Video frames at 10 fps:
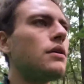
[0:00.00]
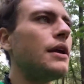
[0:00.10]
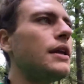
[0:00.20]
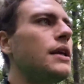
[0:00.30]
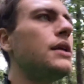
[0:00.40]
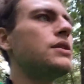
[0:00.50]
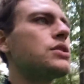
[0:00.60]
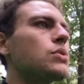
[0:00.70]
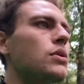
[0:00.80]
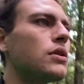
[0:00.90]
any
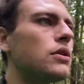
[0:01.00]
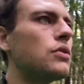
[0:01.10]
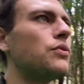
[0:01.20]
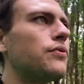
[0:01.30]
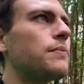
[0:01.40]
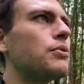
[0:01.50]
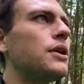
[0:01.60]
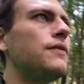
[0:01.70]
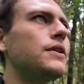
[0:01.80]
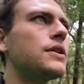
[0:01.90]
sort of
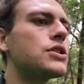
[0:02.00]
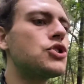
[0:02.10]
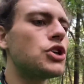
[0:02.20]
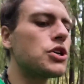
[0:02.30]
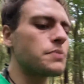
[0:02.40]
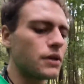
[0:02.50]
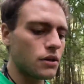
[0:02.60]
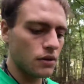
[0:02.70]
previous judgment.